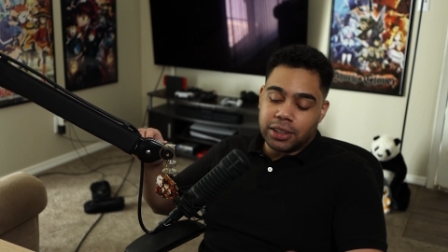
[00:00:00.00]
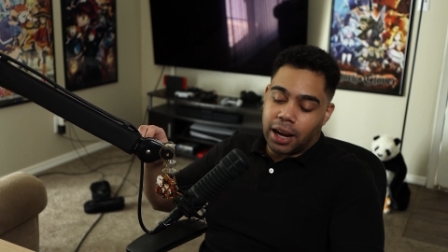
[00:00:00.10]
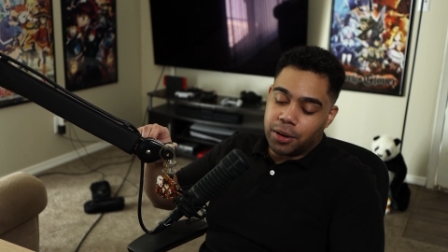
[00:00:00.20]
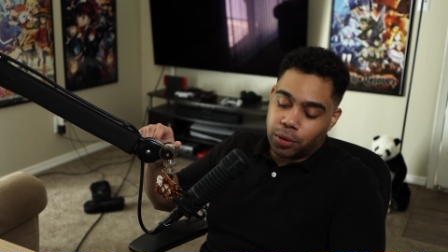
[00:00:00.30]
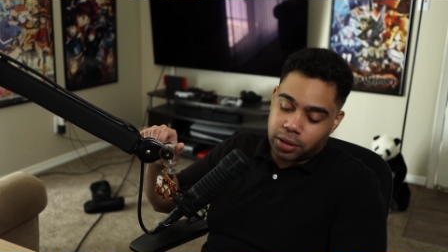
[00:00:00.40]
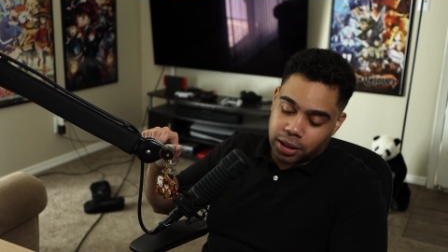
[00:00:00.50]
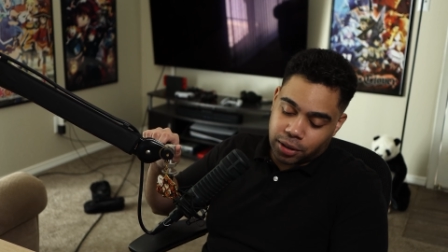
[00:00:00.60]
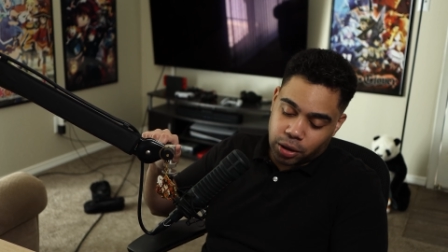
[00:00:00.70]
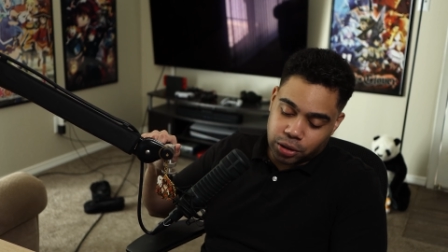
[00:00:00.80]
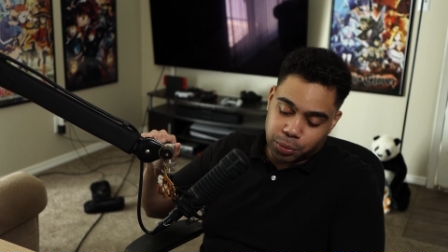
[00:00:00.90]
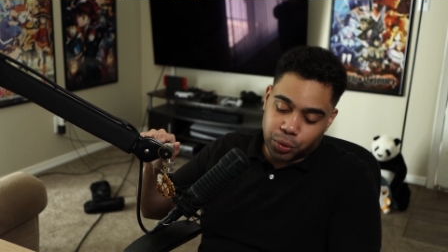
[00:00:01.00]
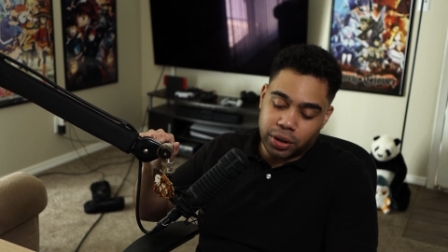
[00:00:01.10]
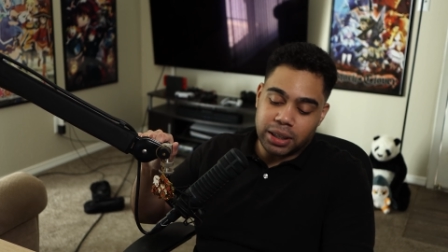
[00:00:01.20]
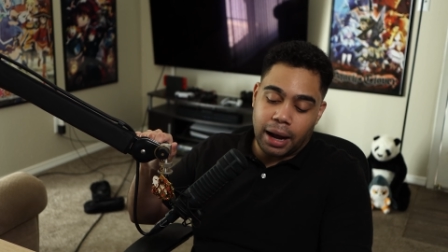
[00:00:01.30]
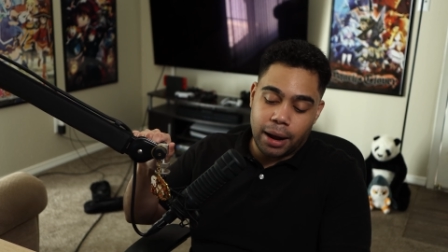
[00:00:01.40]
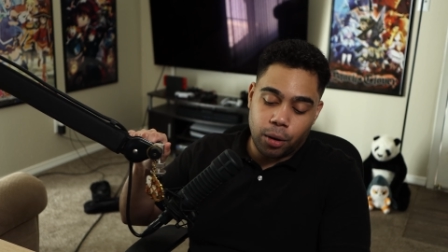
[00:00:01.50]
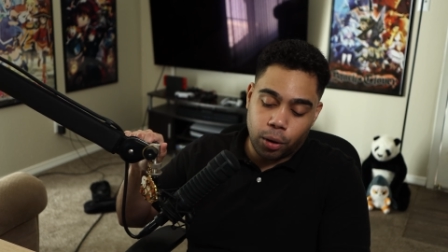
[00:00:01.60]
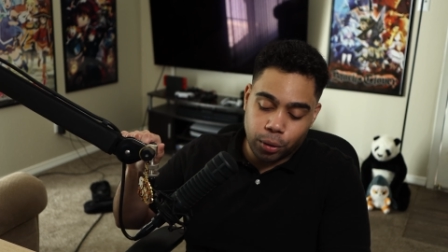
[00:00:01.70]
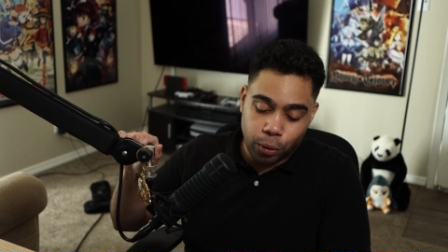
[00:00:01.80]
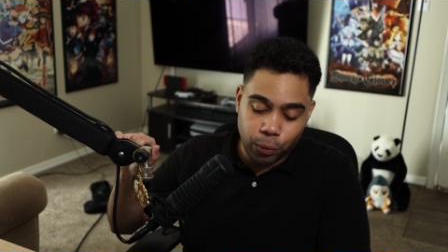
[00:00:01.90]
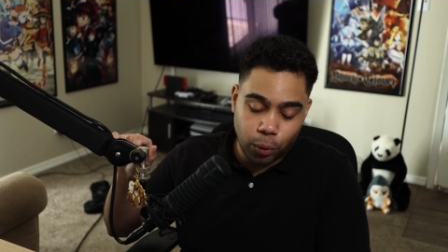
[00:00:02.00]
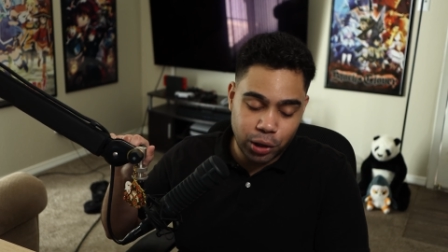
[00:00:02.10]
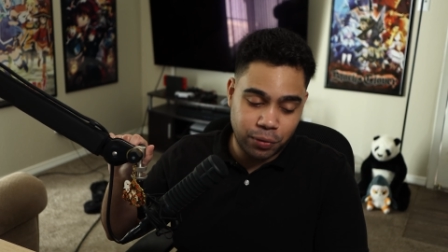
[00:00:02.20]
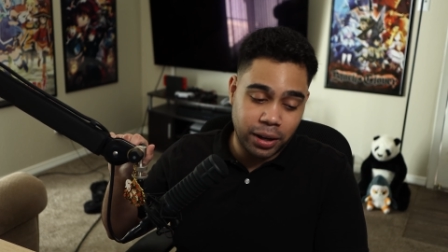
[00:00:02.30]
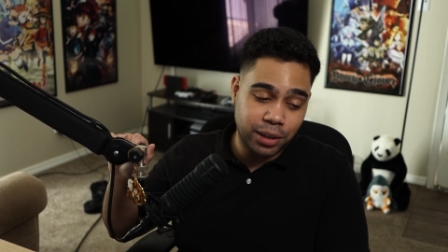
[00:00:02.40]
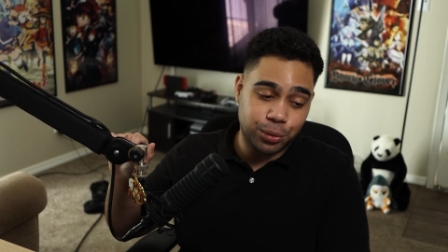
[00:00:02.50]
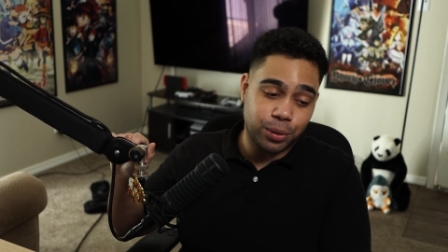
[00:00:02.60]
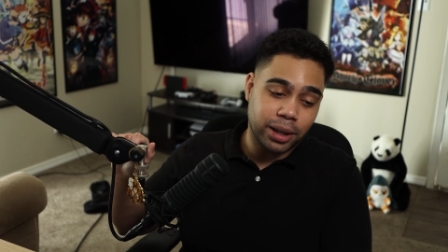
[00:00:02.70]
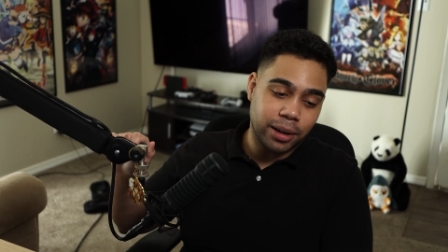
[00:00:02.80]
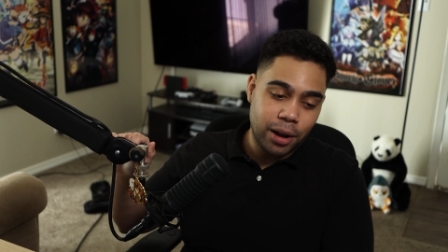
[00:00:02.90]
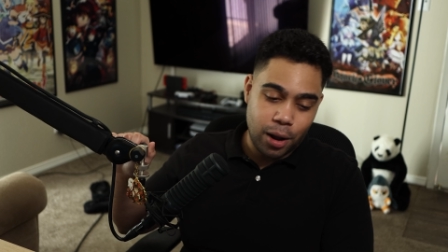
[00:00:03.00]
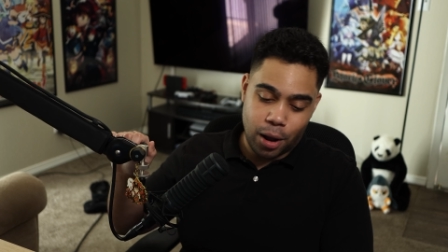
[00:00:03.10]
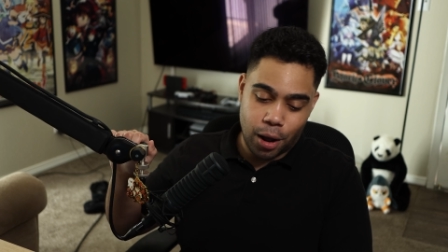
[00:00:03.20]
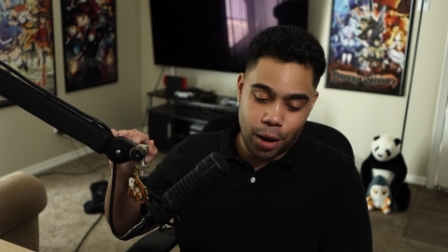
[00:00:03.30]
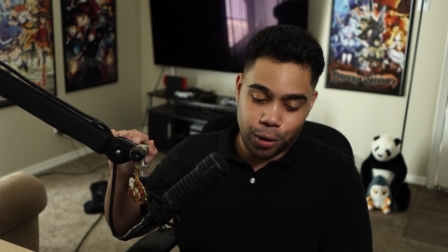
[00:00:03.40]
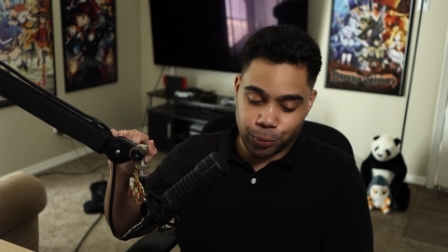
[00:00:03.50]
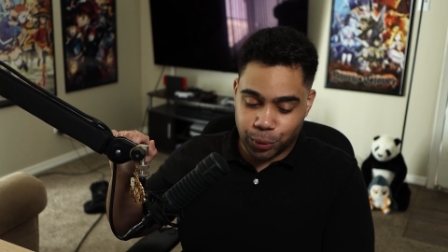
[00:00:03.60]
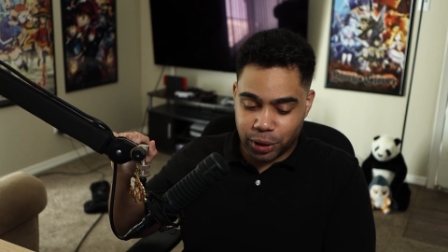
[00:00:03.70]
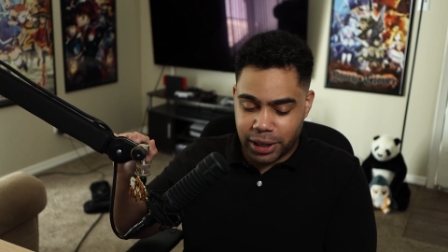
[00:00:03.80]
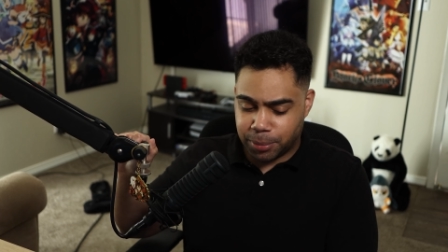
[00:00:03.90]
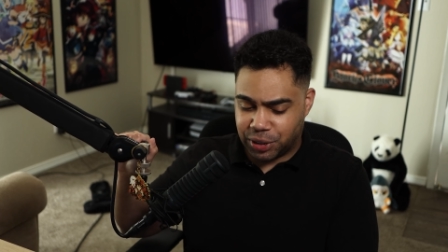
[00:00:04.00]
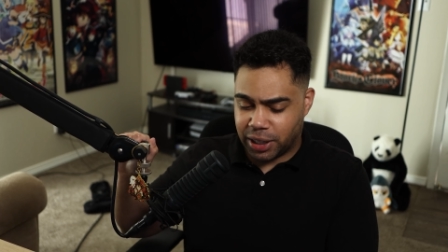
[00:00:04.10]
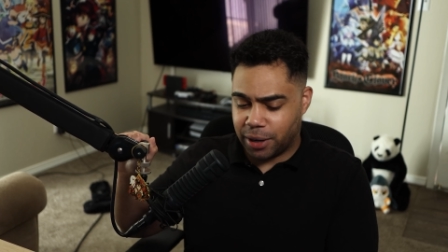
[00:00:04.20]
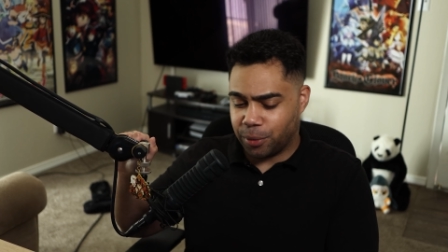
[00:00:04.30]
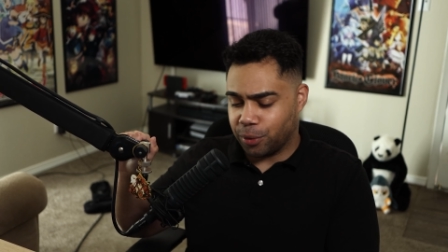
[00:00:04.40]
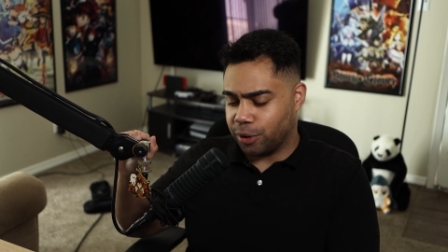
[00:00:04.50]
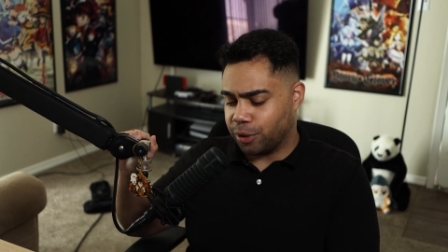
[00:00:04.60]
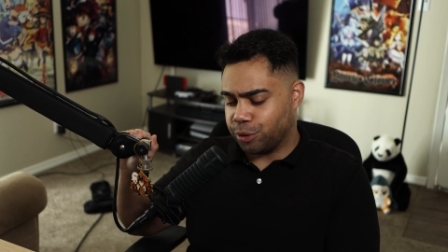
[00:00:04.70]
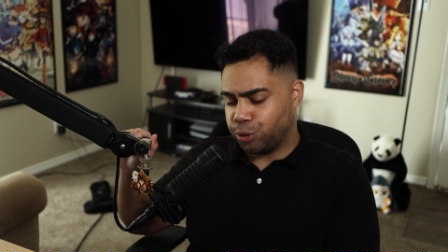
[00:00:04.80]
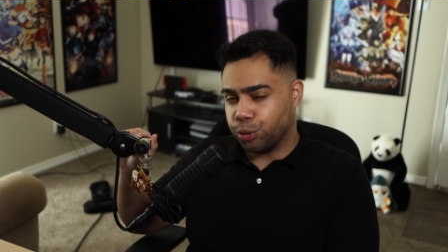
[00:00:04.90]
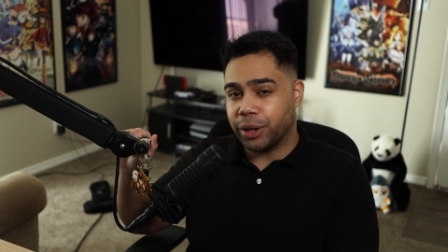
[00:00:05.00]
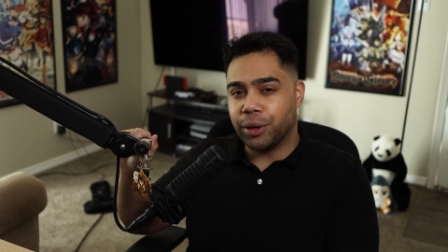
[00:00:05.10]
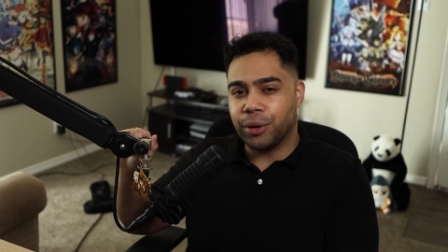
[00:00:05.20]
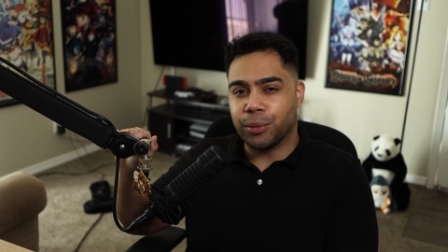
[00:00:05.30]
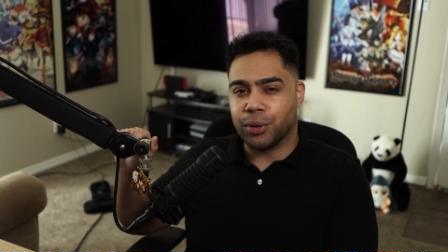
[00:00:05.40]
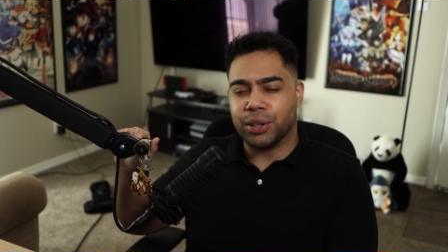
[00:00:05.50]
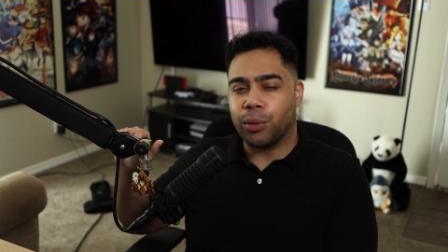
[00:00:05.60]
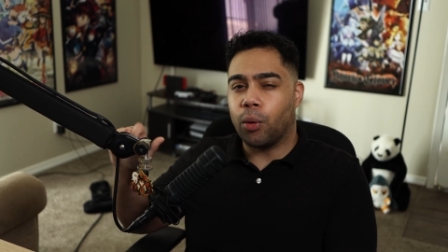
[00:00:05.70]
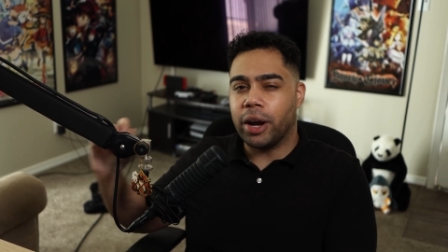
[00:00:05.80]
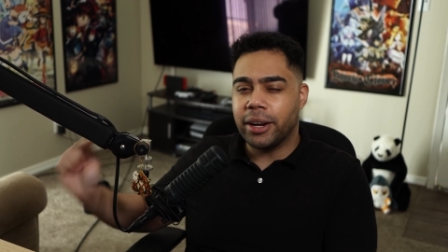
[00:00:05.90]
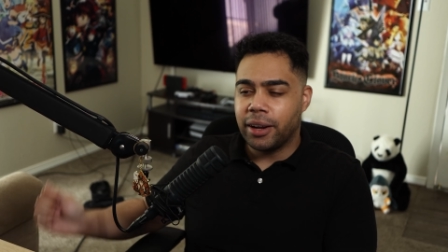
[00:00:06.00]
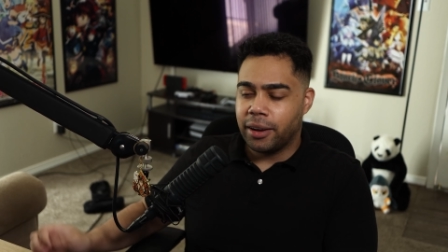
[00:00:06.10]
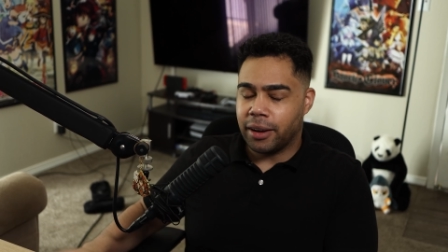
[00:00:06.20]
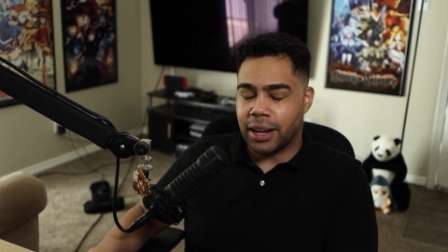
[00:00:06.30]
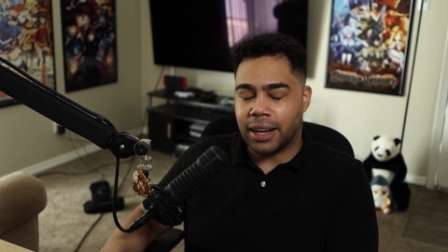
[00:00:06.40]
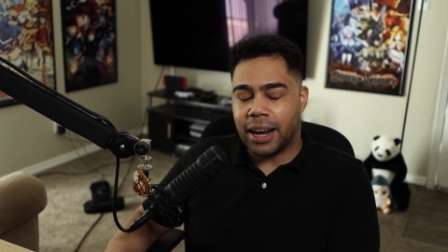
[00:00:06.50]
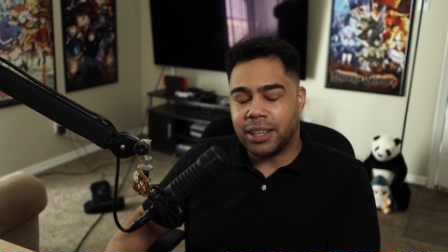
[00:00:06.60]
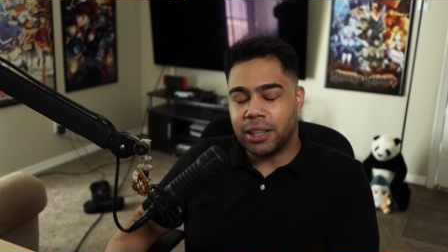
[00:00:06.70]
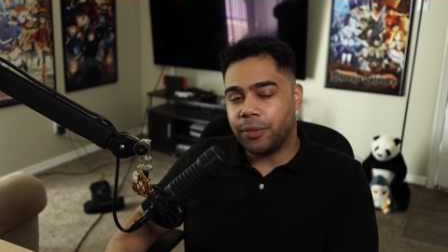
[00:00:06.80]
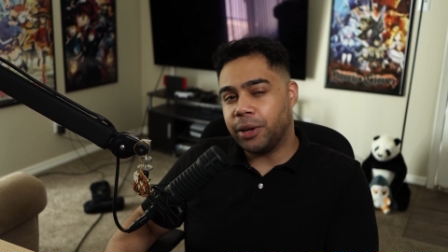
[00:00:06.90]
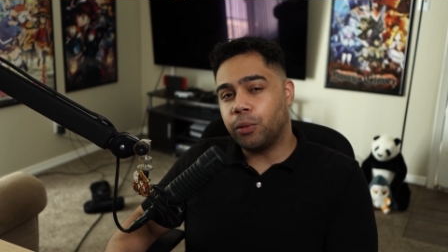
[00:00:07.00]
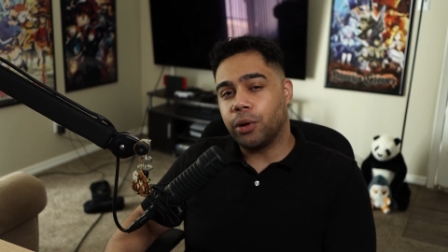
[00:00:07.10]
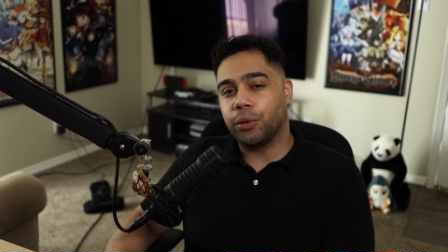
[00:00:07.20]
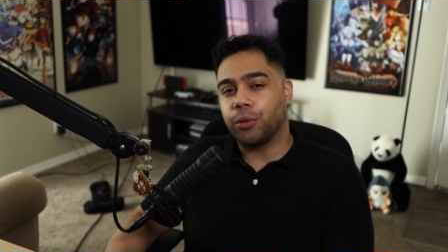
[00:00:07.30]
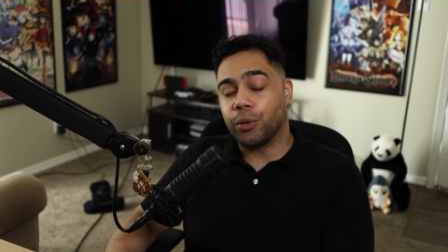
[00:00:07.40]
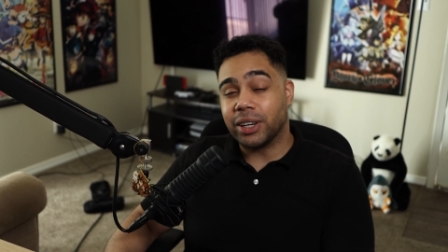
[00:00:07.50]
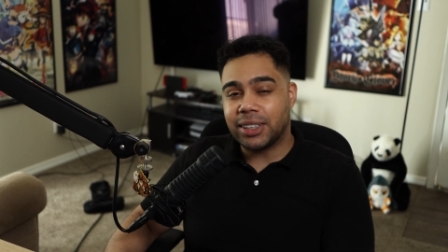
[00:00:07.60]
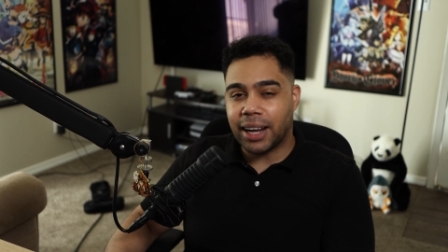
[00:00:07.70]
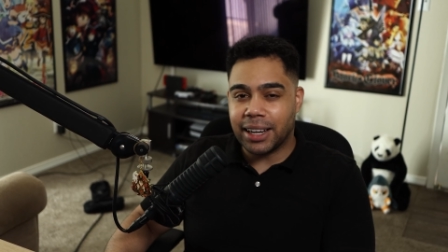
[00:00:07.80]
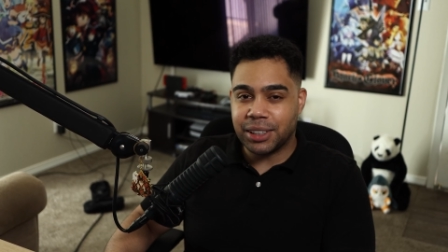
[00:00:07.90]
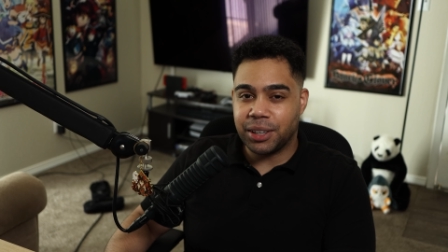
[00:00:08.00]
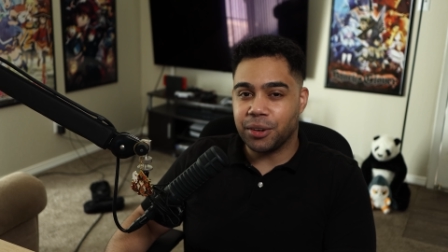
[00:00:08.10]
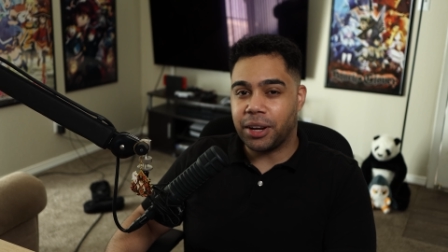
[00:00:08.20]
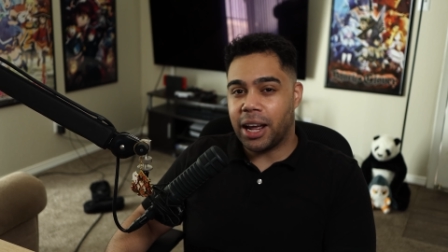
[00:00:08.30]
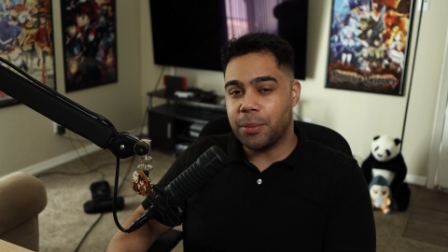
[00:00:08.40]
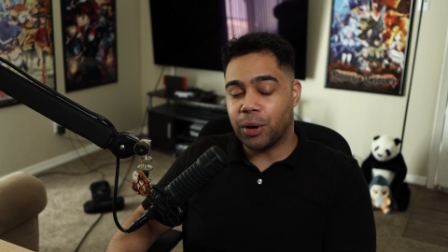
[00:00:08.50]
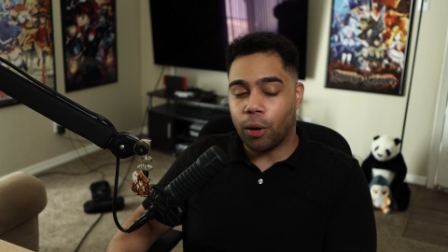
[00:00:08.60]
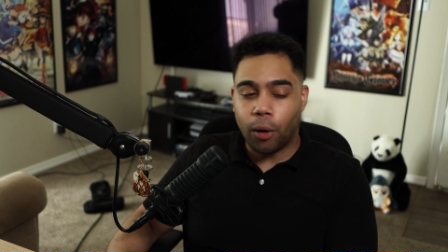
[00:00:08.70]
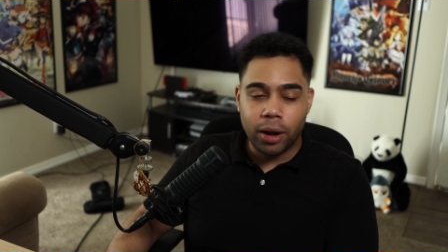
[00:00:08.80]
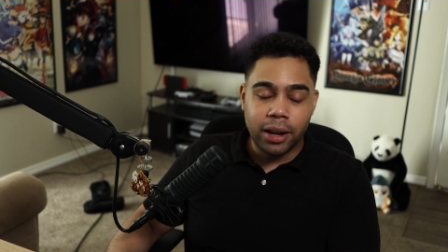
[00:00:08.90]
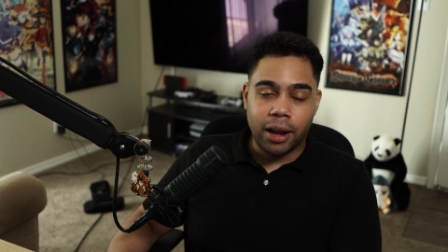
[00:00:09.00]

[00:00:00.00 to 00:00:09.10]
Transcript: I know that there are some really die-hard Overwatch fans who get uh, really upset or triggered or annoyed at the idea of anyone criticizing their game at all.